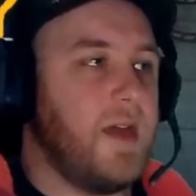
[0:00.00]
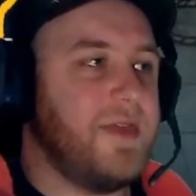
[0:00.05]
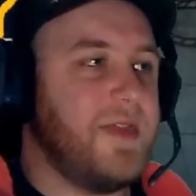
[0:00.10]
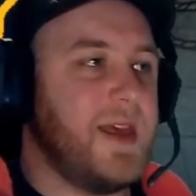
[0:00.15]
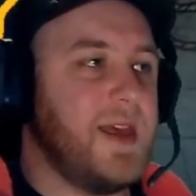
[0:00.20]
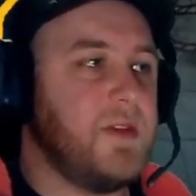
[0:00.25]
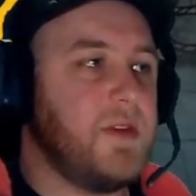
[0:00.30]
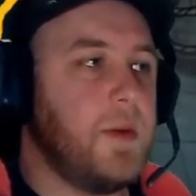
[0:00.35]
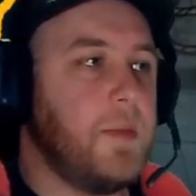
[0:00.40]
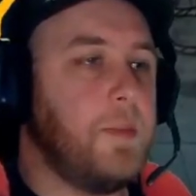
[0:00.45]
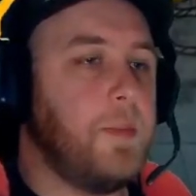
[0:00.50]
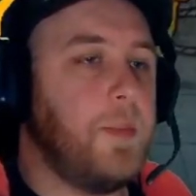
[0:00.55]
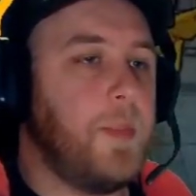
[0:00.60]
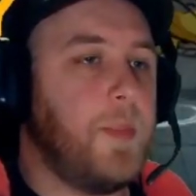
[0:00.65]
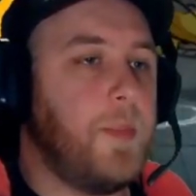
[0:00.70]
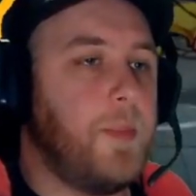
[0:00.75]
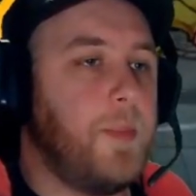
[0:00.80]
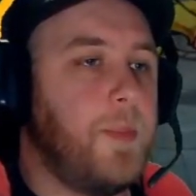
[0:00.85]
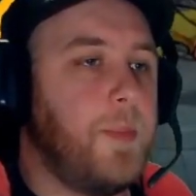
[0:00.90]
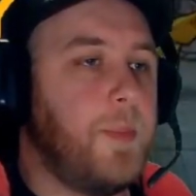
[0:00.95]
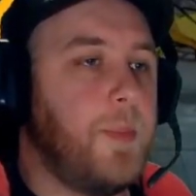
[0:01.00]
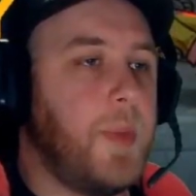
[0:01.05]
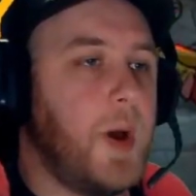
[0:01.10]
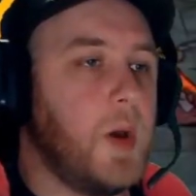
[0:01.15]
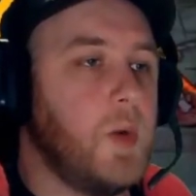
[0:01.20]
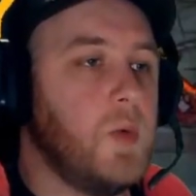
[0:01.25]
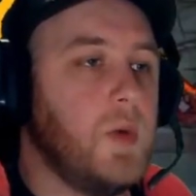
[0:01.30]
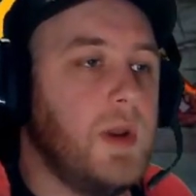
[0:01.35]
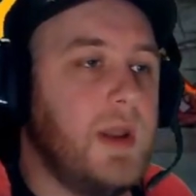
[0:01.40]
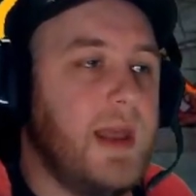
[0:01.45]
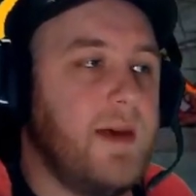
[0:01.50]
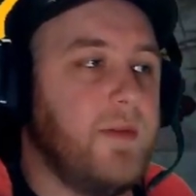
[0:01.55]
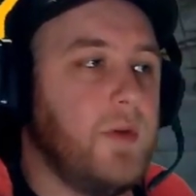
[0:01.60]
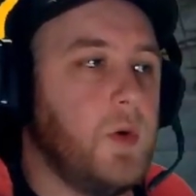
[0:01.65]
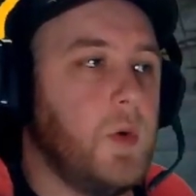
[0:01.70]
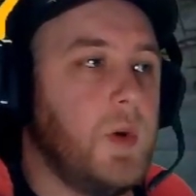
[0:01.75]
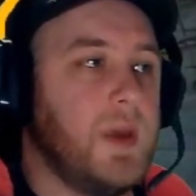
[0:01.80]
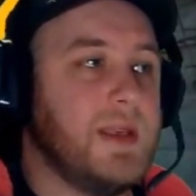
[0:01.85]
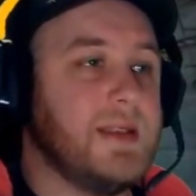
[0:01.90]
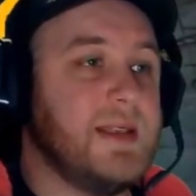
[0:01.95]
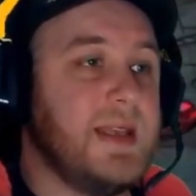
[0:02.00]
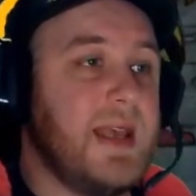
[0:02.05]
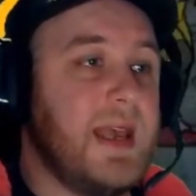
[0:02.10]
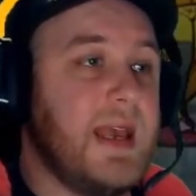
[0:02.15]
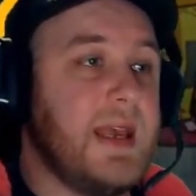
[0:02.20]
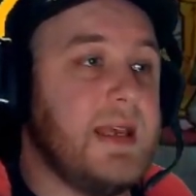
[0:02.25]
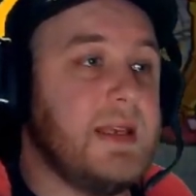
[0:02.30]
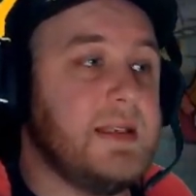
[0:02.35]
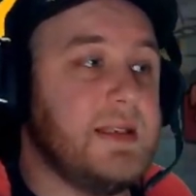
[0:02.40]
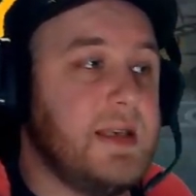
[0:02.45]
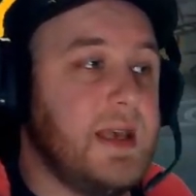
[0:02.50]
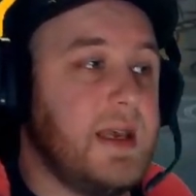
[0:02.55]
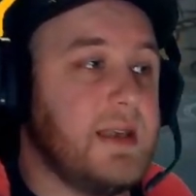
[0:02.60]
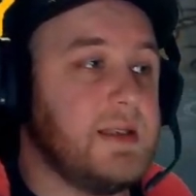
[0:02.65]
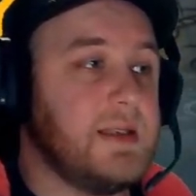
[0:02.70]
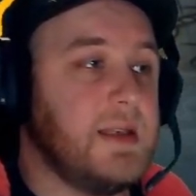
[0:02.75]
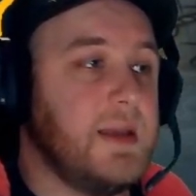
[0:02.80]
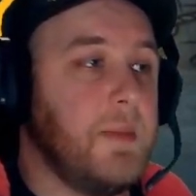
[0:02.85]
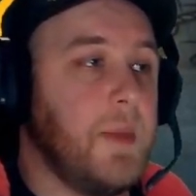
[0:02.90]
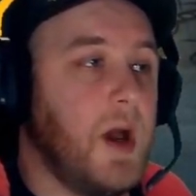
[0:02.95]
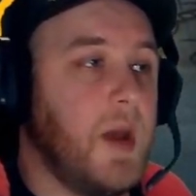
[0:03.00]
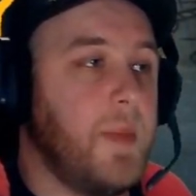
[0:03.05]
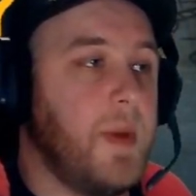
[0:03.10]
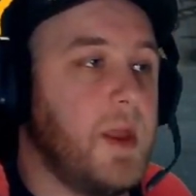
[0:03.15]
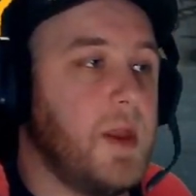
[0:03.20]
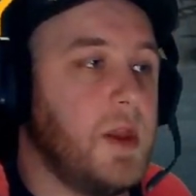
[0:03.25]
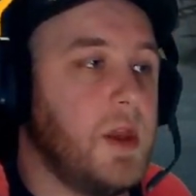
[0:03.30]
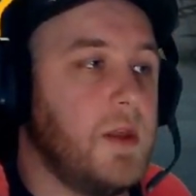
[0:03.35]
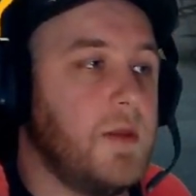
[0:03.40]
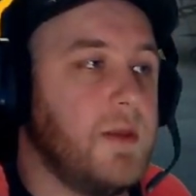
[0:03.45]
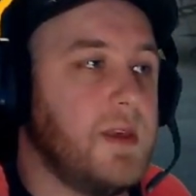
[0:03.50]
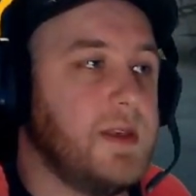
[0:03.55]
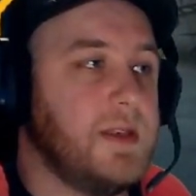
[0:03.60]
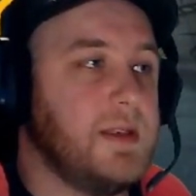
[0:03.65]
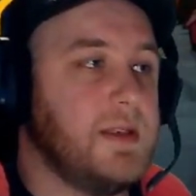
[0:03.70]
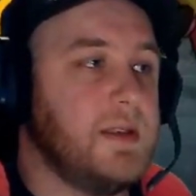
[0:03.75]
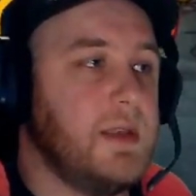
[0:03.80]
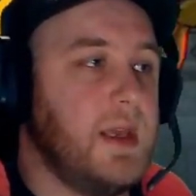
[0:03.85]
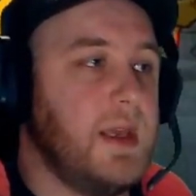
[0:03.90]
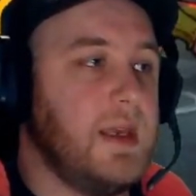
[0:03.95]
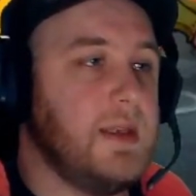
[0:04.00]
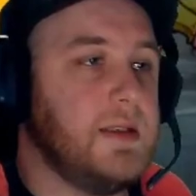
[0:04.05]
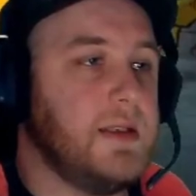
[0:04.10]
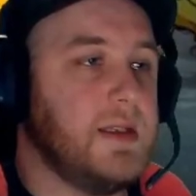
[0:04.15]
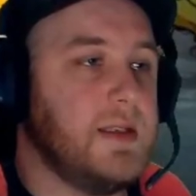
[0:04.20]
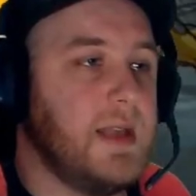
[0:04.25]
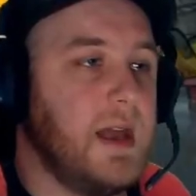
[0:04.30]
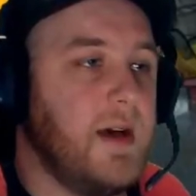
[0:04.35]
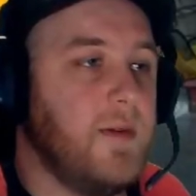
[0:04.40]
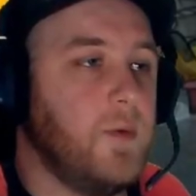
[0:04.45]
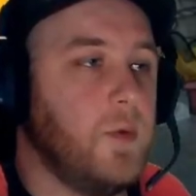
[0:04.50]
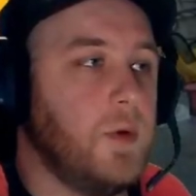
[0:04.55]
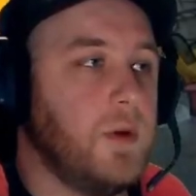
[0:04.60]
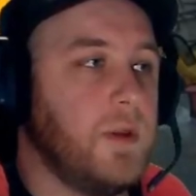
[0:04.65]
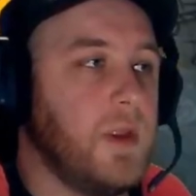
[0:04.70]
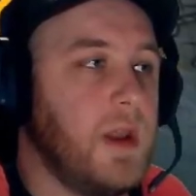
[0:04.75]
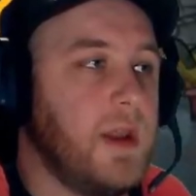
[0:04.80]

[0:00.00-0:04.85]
think the boat level is the easiest, in my opinion. This is the easiest out of all of the